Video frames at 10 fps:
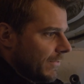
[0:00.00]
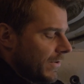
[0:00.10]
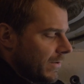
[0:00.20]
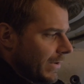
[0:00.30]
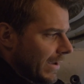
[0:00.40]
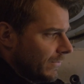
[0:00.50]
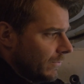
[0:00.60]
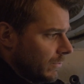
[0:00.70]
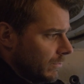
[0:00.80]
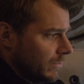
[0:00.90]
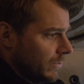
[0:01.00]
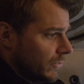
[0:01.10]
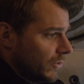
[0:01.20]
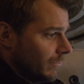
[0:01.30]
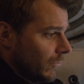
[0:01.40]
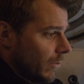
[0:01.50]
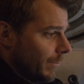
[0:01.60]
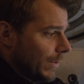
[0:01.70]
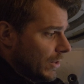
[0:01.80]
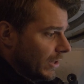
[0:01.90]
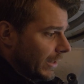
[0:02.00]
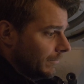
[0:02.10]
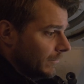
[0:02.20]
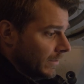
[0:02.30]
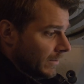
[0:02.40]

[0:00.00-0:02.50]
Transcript: I think we have to do some more puzzling.